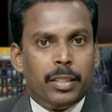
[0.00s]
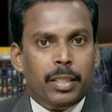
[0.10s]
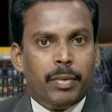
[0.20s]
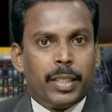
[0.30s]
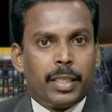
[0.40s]

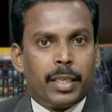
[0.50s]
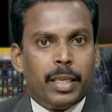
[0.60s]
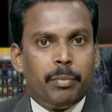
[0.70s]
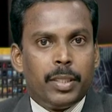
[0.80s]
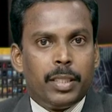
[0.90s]
then we can
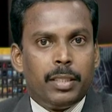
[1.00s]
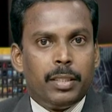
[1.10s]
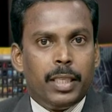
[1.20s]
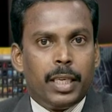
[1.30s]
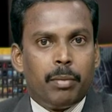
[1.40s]
claim that
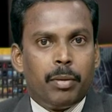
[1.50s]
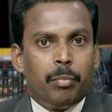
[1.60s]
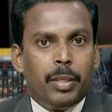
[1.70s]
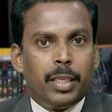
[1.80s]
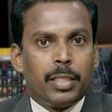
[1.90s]
a
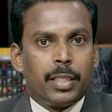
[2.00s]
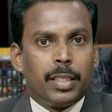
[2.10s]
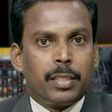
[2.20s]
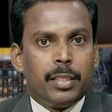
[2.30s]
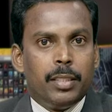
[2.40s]
comma b also
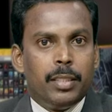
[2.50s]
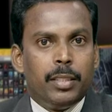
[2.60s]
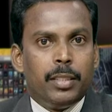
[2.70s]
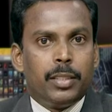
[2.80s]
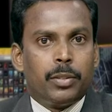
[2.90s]
has a
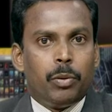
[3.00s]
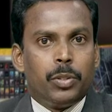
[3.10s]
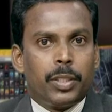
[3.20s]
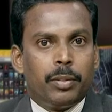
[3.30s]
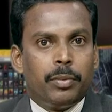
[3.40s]

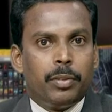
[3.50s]
solution.